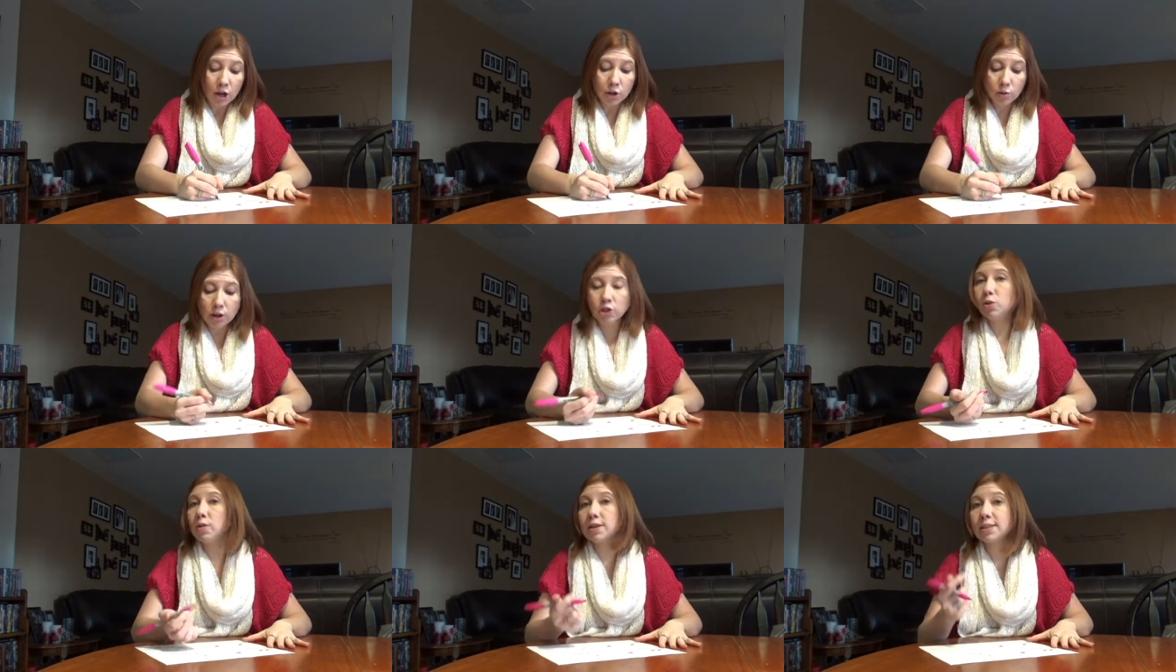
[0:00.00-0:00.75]
You could
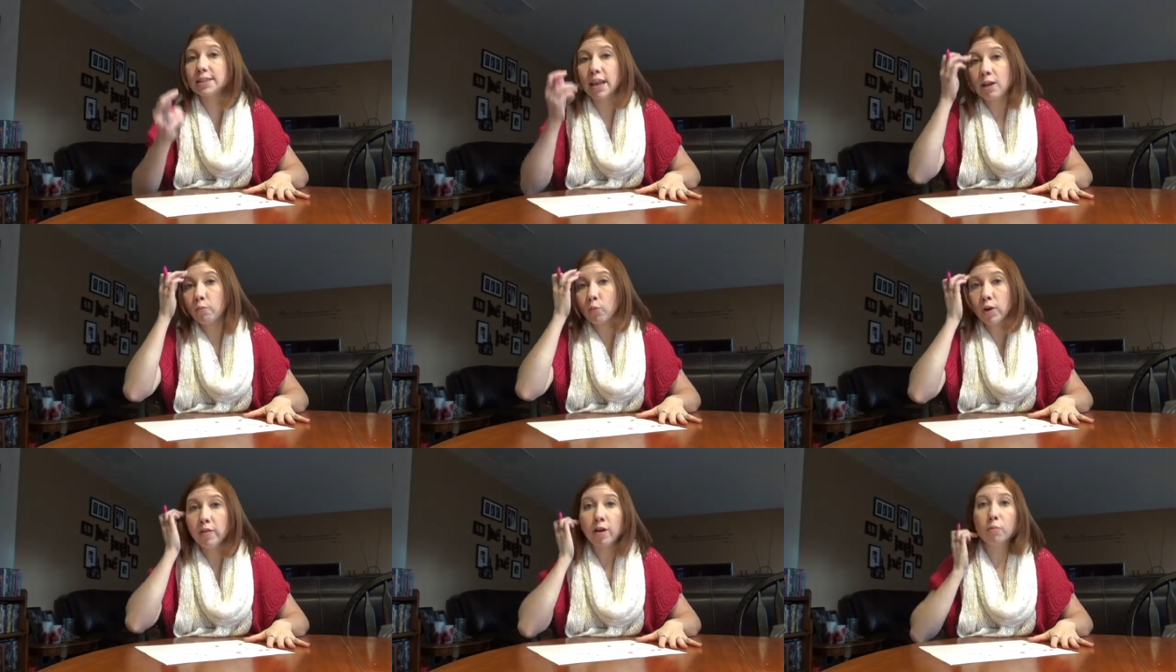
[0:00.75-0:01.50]
do the same
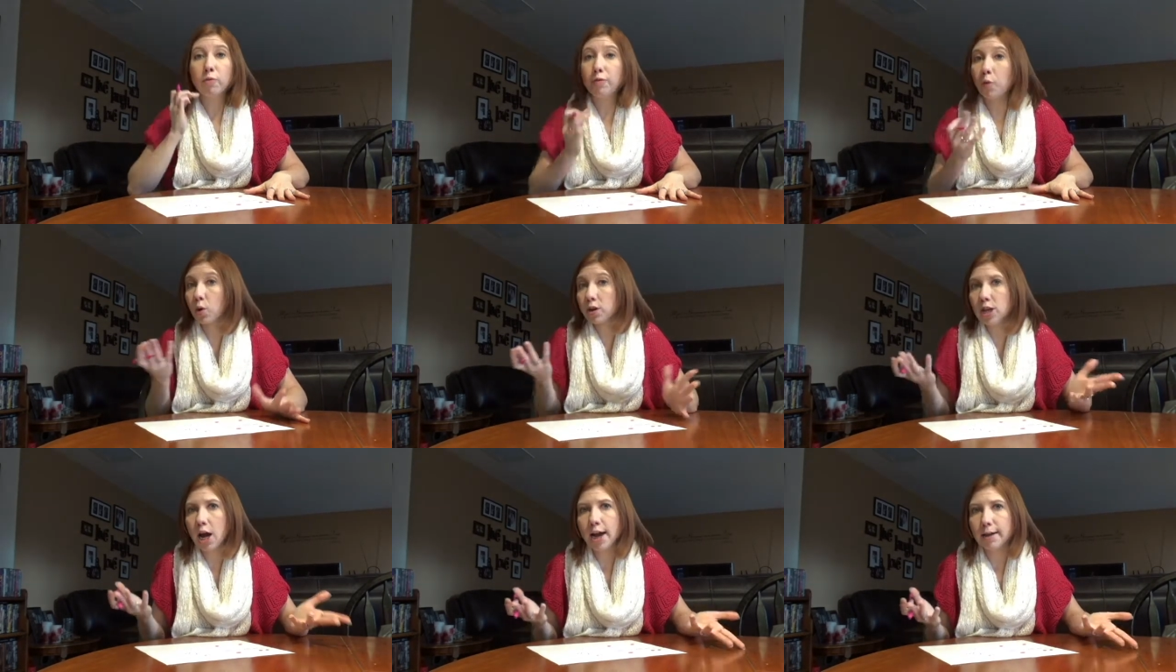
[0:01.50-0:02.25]
rhythm four
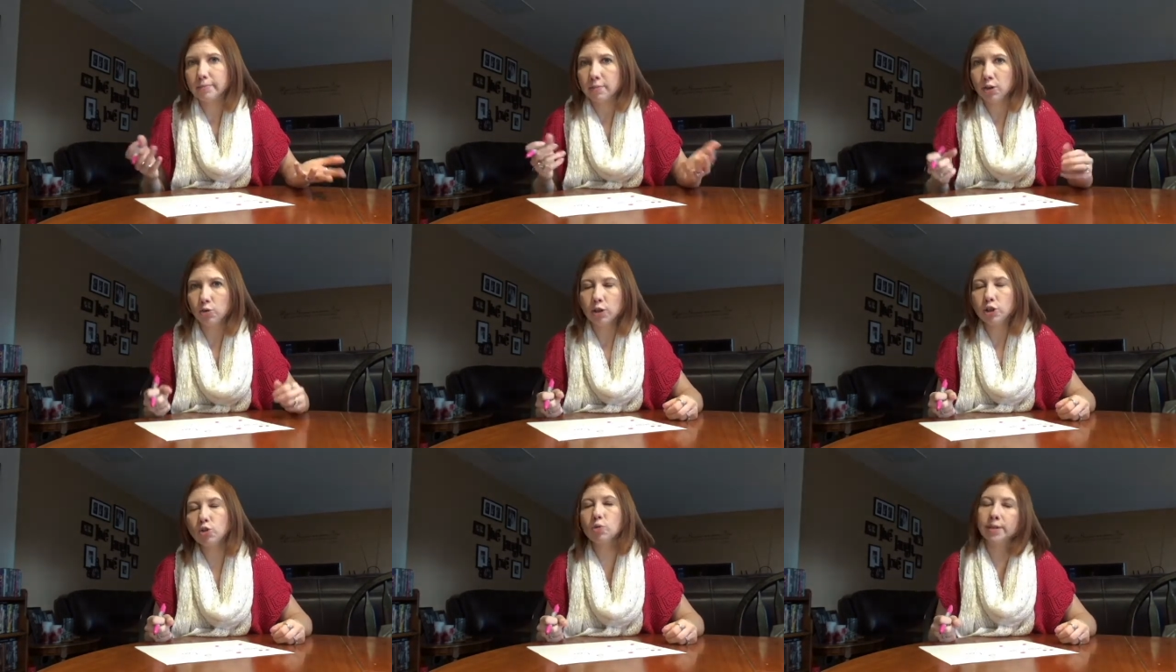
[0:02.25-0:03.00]
times. You
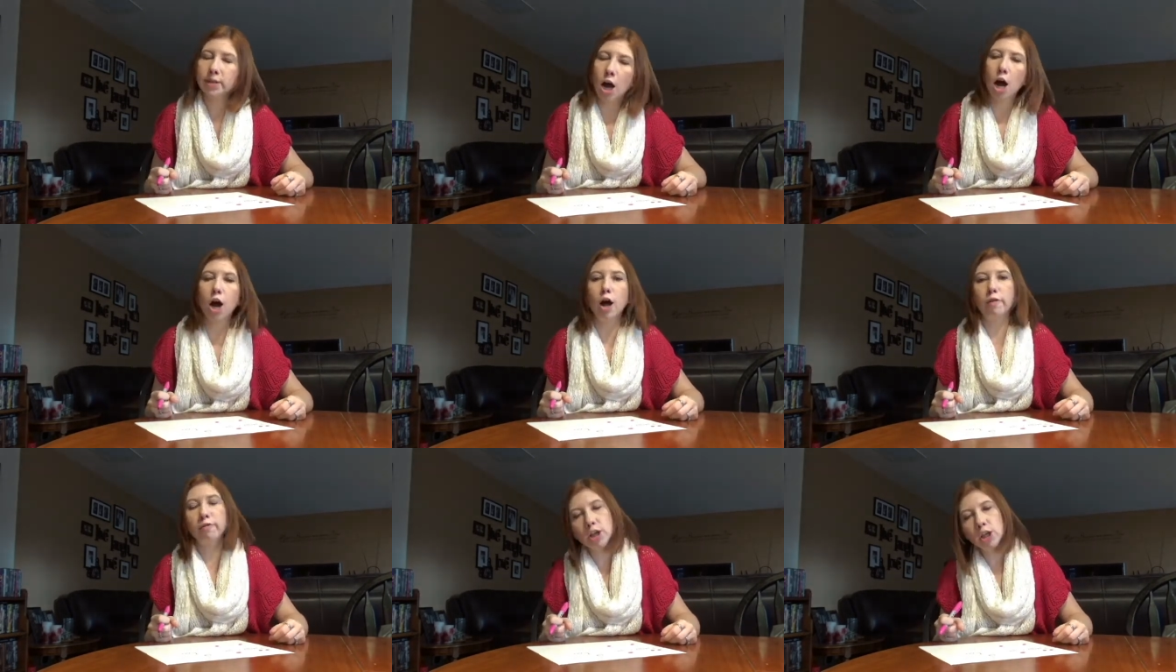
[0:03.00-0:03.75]
could do
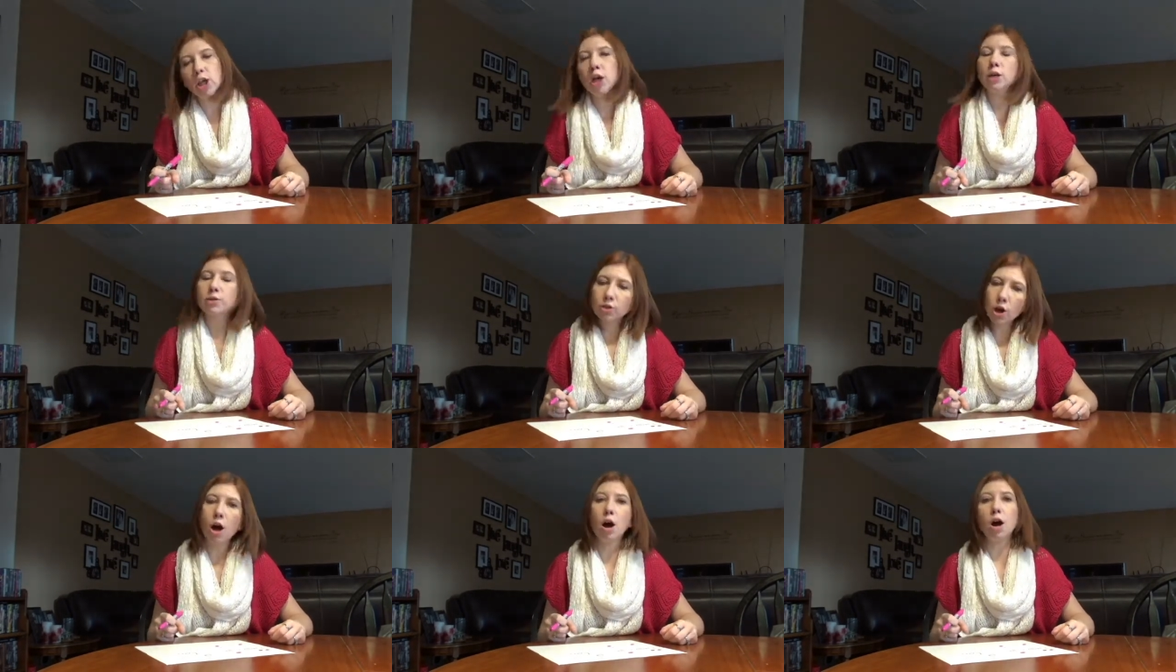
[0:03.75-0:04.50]
stuffing,
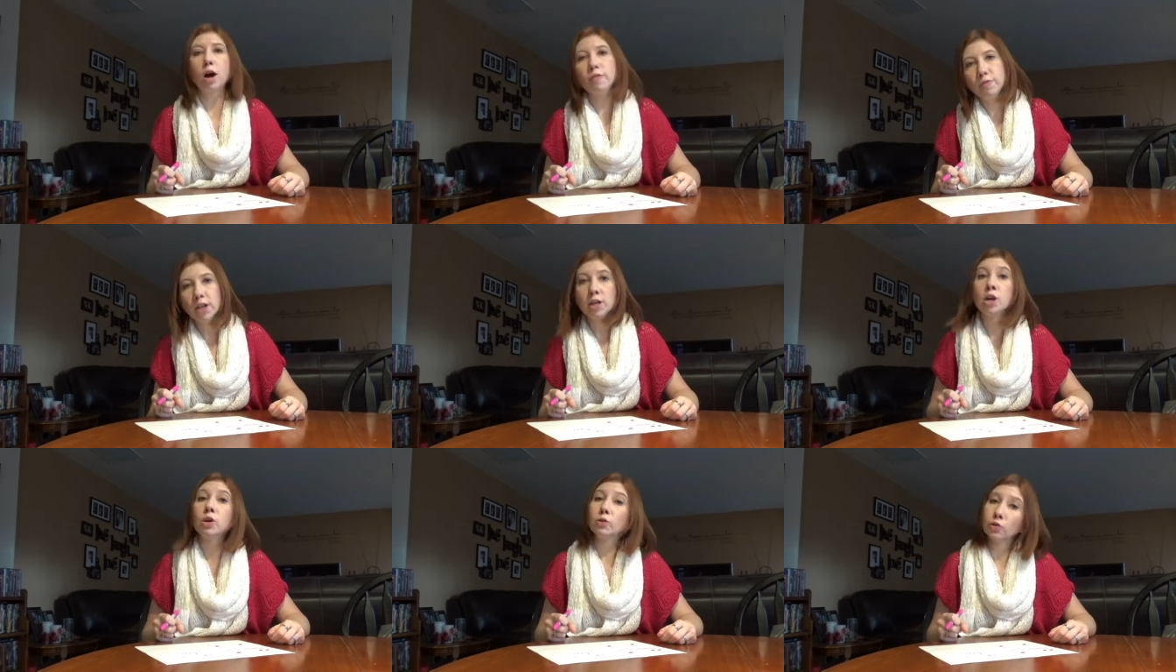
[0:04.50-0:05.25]
stuffing,
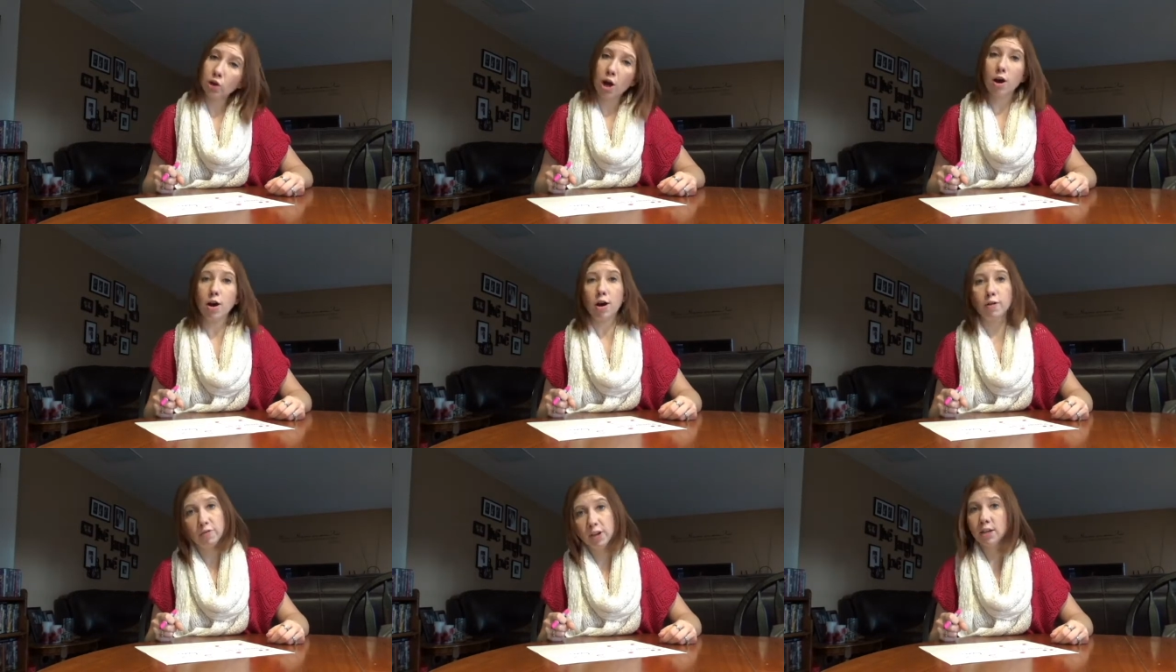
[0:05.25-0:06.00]

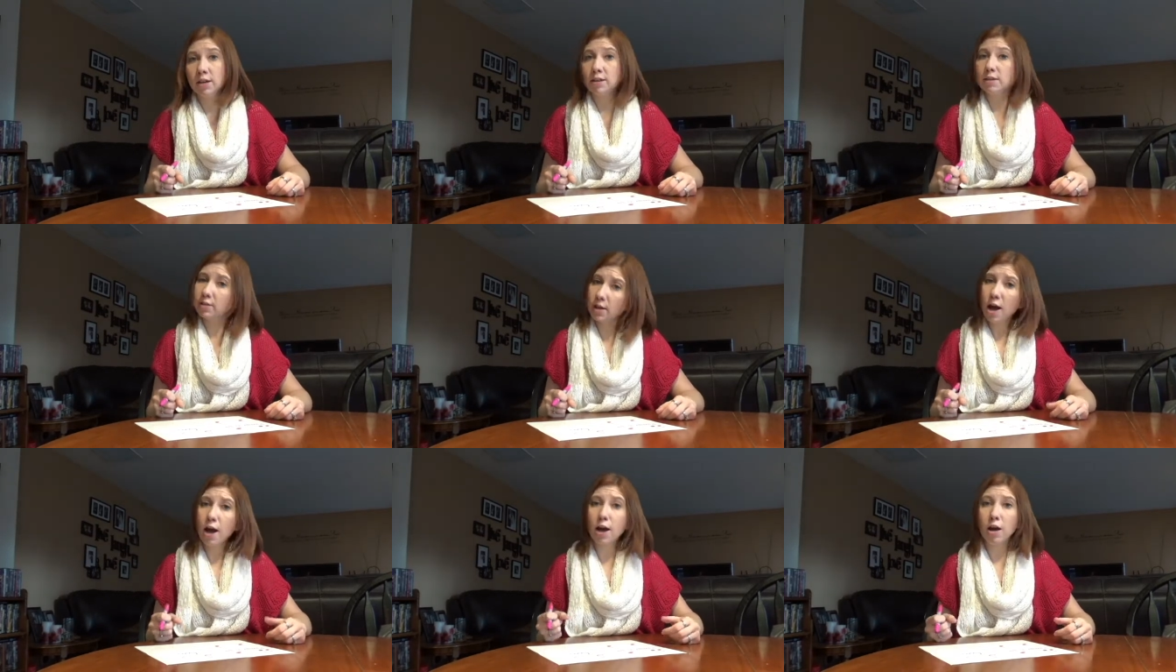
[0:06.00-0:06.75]
stuffing,
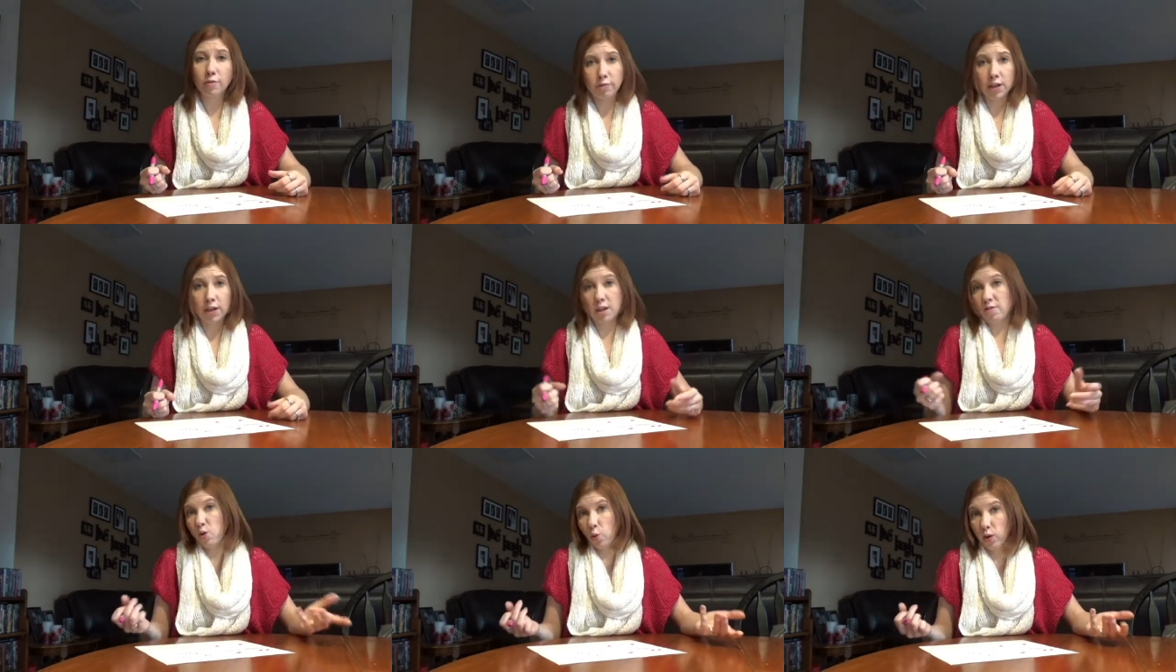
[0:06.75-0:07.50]
stuffing
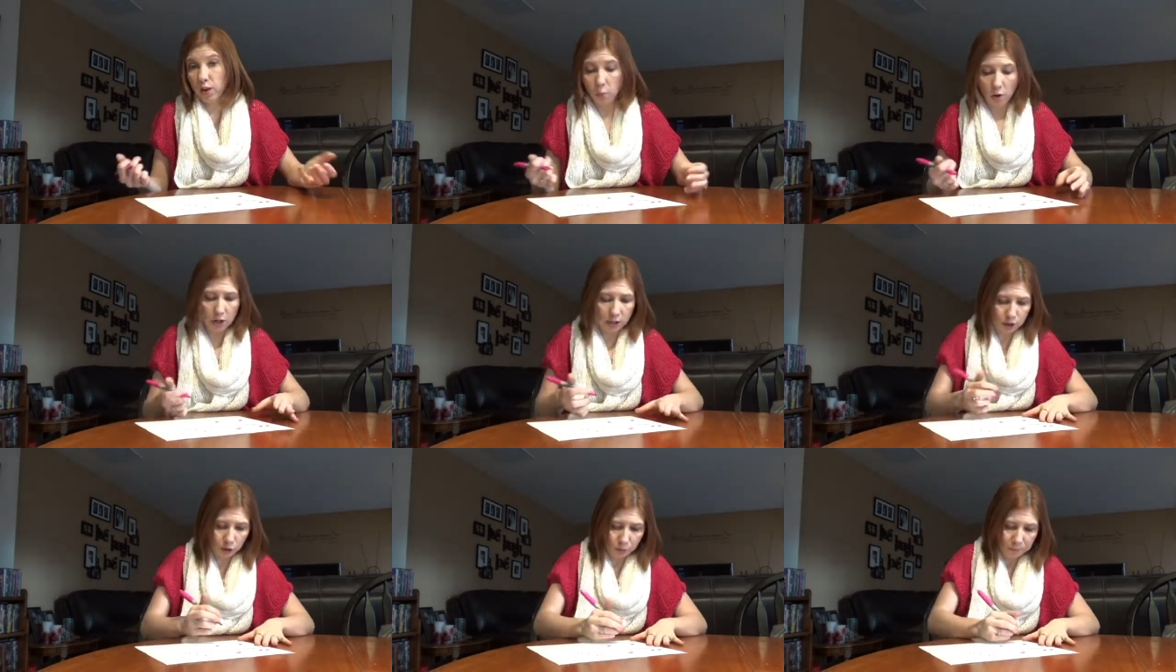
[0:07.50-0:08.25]
if you really wanted
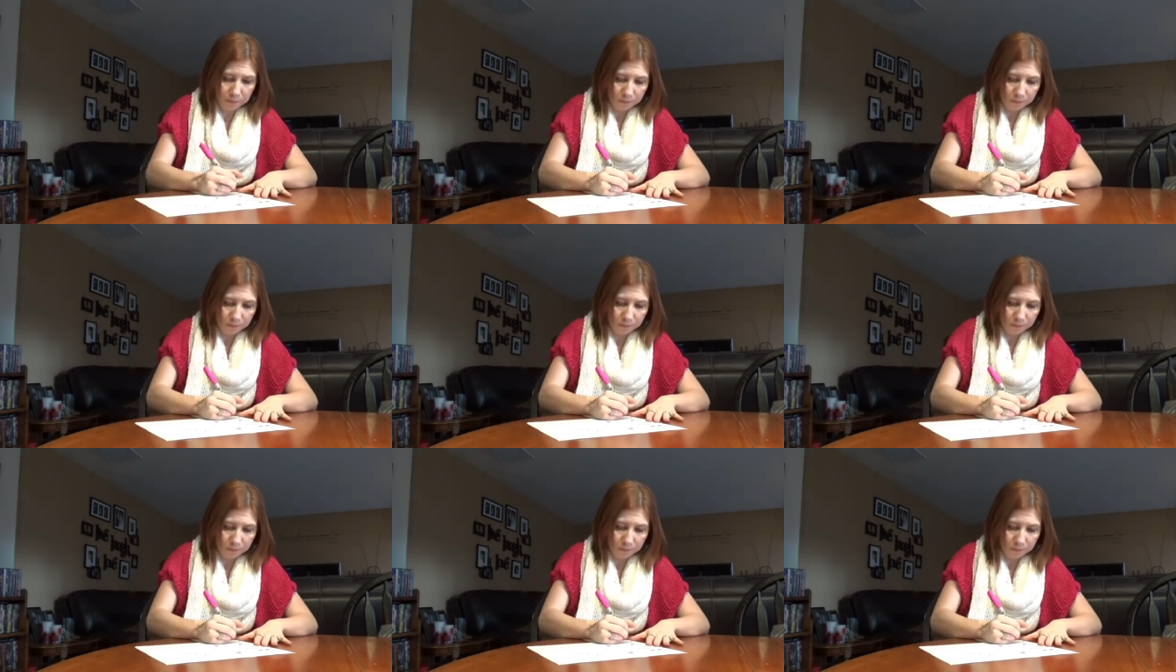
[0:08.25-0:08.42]
to.